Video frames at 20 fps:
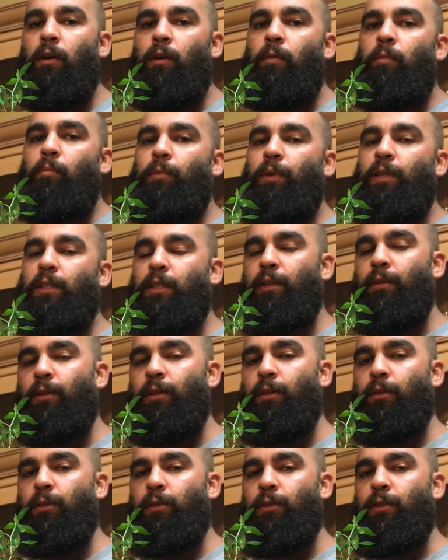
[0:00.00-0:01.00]

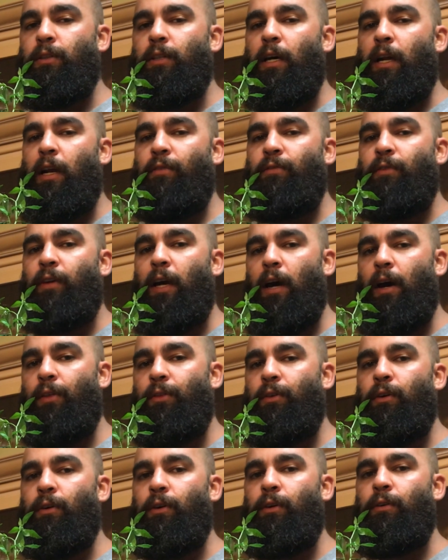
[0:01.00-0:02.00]
materials that I've
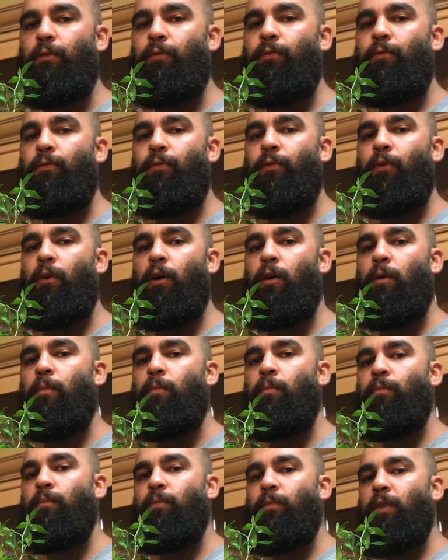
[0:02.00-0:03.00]
gathered
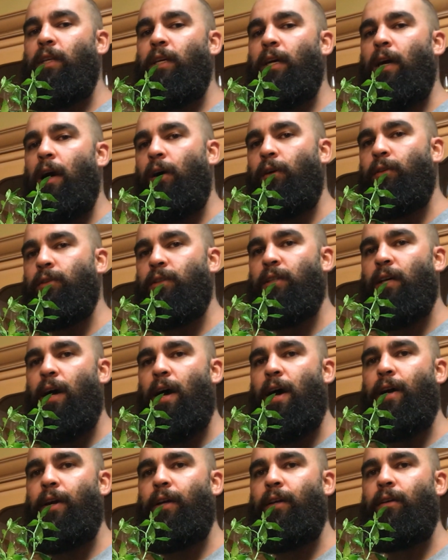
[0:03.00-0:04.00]
from the
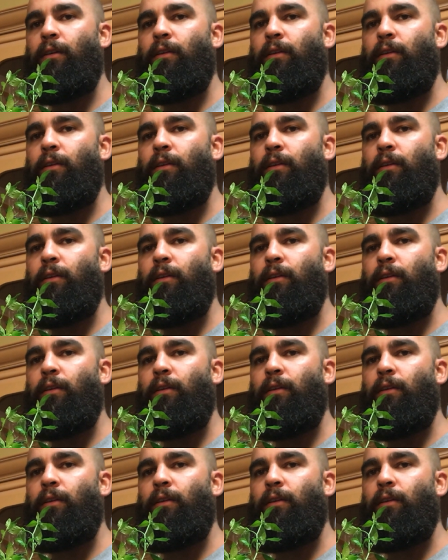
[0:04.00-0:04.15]
outside.